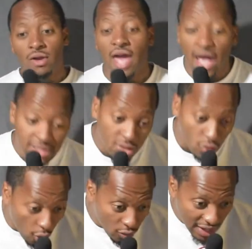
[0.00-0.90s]
They actually
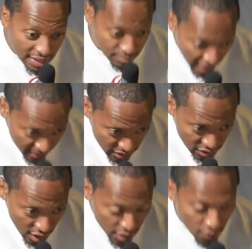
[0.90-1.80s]
grown ass
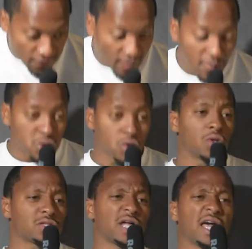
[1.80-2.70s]
babies, you feel me? So
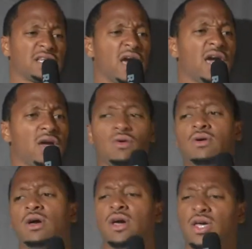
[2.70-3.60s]
it's like, damn,
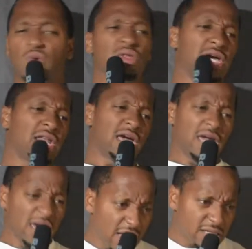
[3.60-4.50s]
you looking at
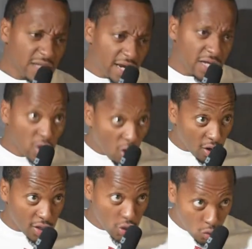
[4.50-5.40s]
kids now, they
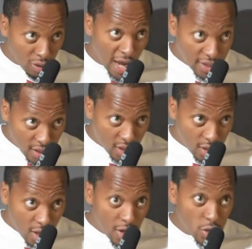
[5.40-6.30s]
talking to you like,
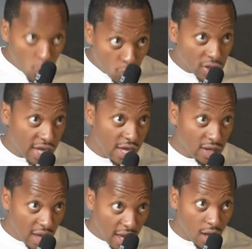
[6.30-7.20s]
nigga, you the
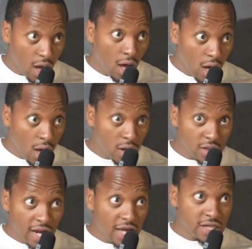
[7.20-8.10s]
kid. Like,
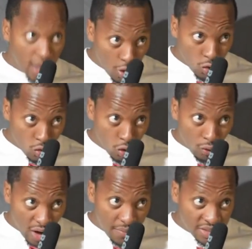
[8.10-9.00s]
didn't I tell you to
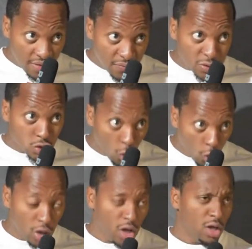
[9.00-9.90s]
go grab me something from the
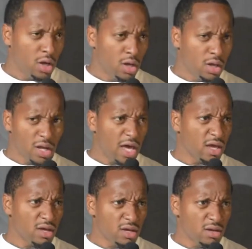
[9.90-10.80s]
store?
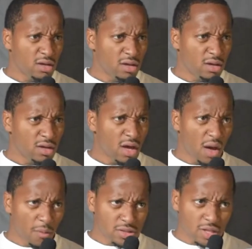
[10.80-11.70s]
Like, I
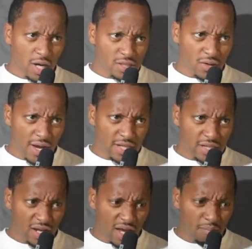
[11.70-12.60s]
almost cussed her ass
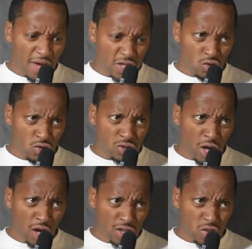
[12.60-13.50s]
out like, bitch, who you
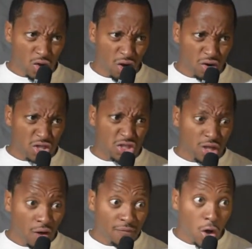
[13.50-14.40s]
talking to? Going to
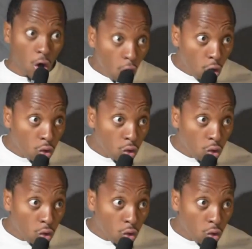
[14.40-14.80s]
snow for who?